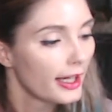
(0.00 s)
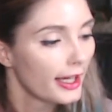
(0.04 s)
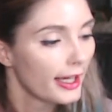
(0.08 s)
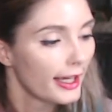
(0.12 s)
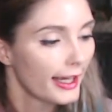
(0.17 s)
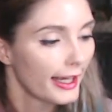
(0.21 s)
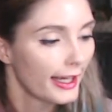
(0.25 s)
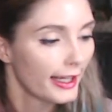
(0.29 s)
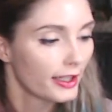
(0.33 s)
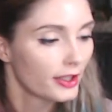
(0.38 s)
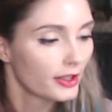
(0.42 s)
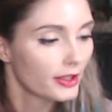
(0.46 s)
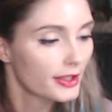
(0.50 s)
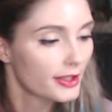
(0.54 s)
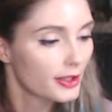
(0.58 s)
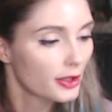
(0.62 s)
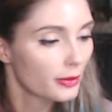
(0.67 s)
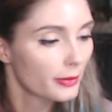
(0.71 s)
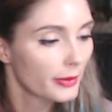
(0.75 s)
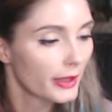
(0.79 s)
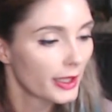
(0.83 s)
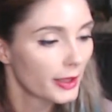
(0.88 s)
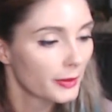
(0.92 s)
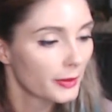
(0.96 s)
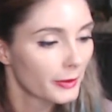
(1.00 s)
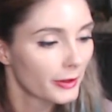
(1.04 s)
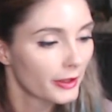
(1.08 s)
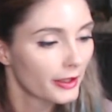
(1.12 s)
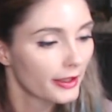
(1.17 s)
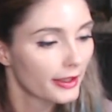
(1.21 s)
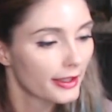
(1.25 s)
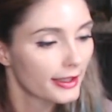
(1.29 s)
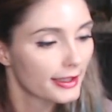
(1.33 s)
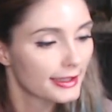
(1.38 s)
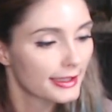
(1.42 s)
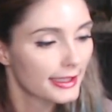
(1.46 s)
Hail, Doomhammer,
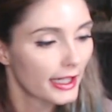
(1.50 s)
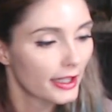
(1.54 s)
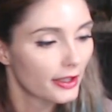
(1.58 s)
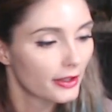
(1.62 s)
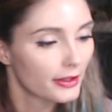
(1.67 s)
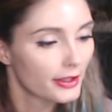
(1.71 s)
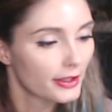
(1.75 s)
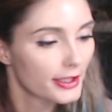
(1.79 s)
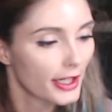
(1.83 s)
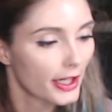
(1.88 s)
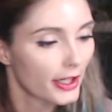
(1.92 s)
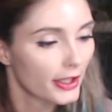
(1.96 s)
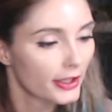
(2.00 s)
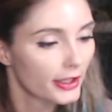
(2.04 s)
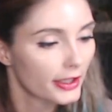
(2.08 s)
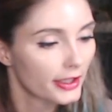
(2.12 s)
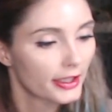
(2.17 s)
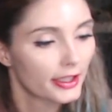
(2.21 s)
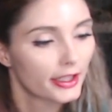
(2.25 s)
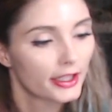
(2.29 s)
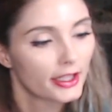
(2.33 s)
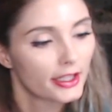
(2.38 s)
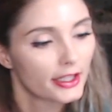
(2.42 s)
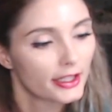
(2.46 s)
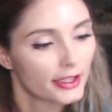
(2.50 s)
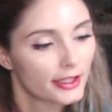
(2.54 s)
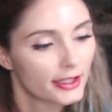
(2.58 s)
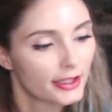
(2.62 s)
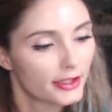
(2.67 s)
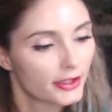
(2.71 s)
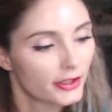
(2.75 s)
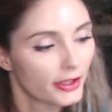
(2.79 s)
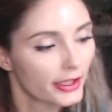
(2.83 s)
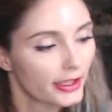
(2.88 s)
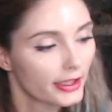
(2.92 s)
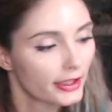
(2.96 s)
the scout shouted,
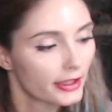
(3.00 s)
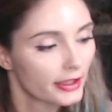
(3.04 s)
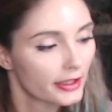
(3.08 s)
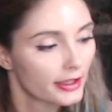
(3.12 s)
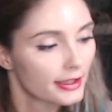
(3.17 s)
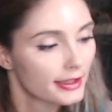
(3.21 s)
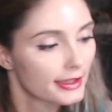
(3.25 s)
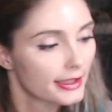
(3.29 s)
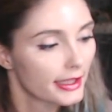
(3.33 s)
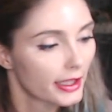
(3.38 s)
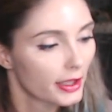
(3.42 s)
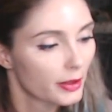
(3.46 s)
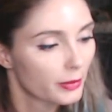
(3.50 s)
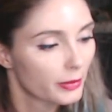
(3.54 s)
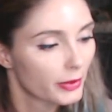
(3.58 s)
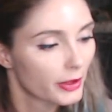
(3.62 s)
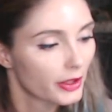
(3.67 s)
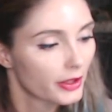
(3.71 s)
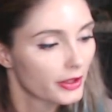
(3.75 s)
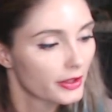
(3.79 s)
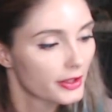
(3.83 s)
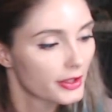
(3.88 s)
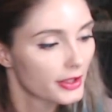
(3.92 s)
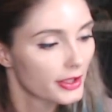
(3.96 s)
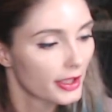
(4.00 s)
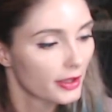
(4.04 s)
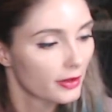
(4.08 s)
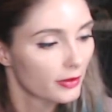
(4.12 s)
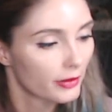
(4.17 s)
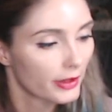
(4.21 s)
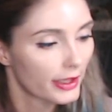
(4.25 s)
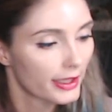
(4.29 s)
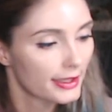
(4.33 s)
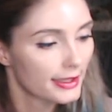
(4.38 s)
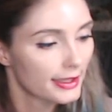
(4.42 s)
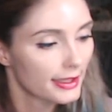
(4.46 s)
straightening as they approached and
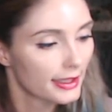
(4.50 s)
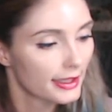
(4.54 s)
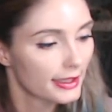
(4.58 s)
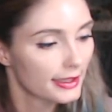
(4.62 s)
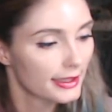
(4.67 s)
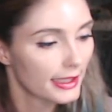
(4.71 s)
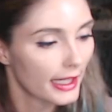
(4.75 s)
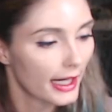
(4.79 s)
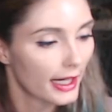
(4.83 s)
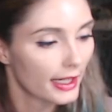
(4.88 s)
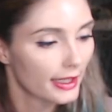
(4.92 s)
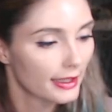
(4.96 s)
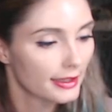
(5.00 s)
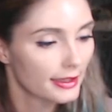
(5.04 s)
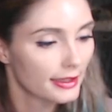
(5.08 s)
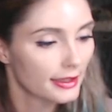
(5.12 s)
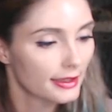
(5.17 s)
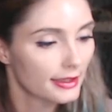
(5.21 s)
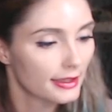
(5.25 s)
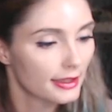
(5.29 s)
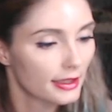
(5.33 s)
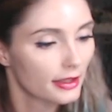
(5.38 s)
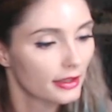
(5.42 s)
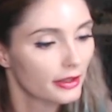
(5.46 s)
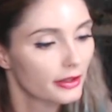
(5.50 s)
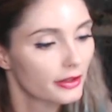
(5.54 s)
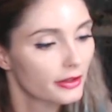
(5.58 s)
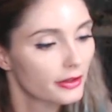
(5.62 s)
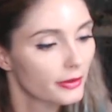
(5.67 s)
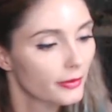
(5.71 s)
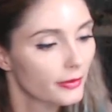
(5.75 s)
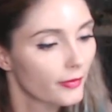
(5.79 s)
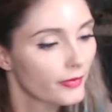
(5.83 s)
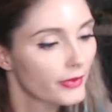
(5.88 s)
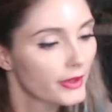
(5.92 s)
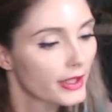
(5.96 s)
raising his axe in salute.
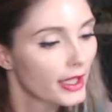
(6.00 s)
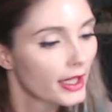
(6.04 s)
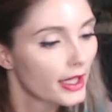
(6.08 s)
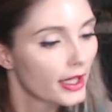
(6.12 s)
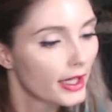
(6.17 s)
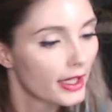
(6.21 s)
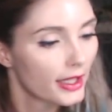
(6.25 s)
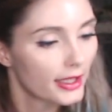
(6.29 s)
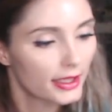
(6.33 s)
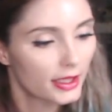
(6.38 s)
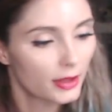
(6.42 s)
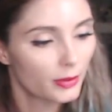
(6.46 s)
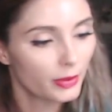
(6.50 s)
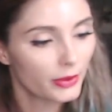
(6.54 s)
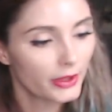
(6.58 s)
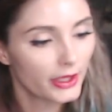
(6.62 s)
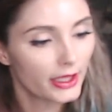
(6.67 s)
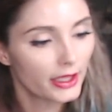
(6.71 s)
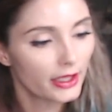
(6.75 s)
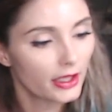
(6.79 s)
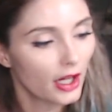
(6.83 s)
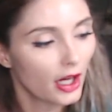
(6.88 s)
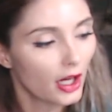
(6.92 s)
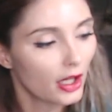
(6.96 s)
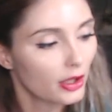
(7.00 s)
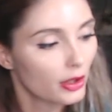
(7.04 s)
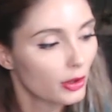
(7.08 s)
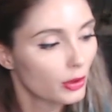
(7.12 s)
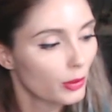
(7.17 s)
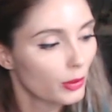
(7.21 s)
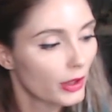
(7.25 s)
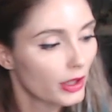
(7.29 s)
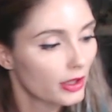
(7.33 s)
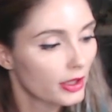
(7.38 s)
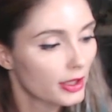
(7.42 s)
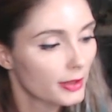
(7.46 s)
The Bleeding Hollow
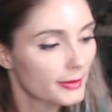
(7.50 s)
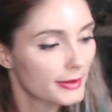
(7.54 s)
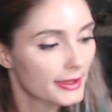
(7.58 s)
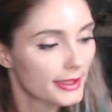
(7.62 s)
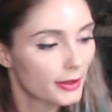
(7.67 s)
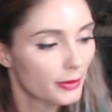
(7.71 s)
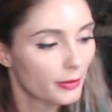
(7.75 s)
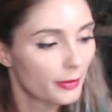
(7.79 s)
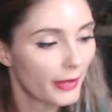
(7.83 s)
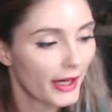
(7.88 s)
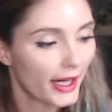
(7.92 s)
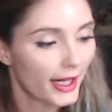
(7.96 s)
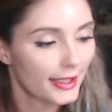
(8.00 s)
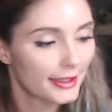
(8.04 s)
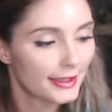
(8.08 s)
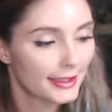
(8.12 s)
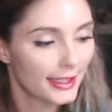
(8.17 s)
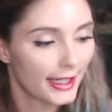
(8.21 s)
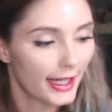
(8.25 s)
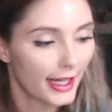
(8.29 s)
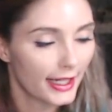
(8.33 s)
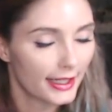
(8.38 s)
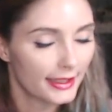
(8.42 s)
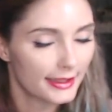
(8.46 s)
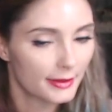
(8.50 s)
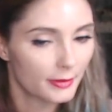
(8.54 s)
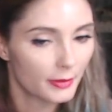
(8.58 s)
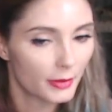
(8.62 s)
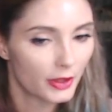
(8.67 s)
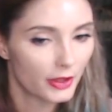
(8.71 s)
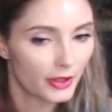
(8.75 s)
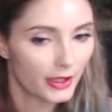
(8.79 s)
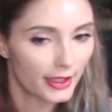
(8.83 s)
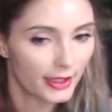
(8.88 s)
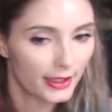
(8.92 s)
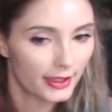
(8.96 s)
welcomes you back to
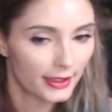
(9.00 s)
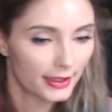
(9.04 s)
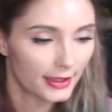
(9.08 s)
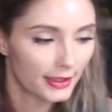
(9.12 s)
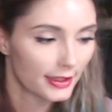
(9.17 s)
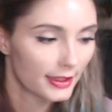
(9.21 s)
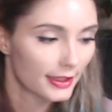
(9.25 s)
Khazmodan.